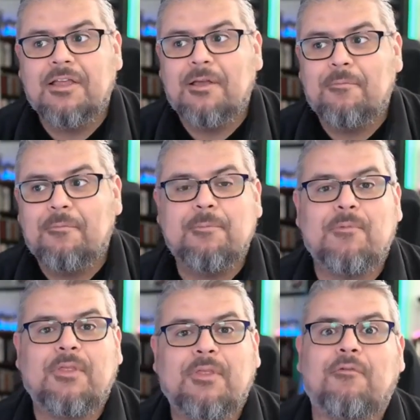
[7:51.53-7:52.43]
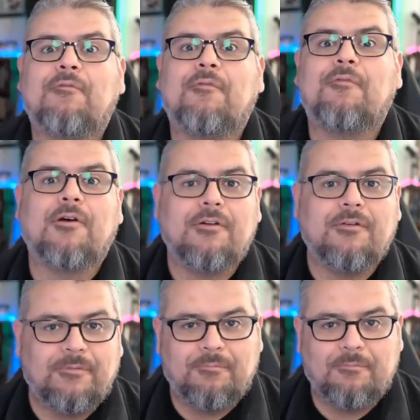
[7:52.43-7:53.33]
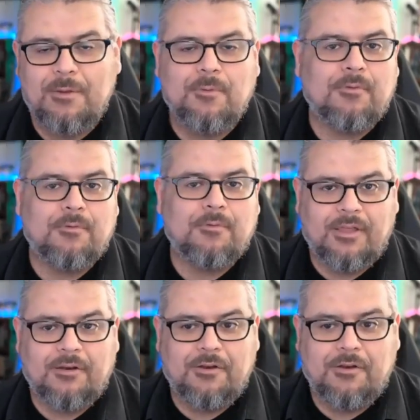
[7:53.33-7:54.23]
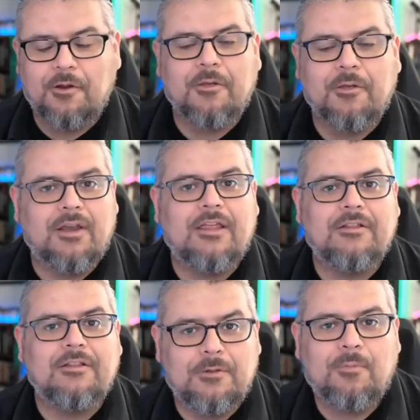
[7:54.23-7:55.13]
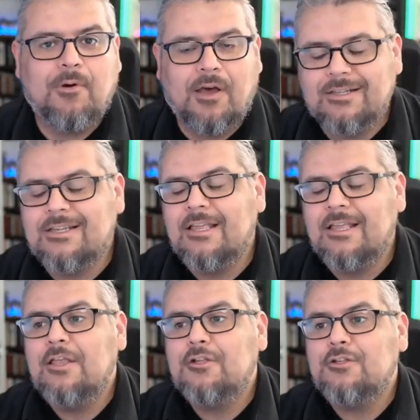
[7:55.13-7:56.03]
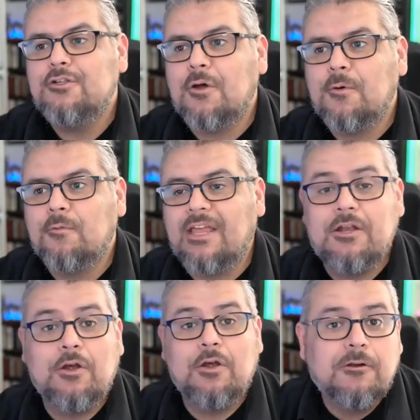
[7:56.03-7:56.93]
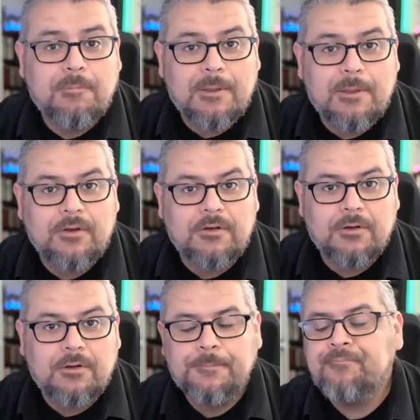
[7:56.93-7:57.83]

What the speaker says: people that referred people in your community to the product. So they know other people can do it.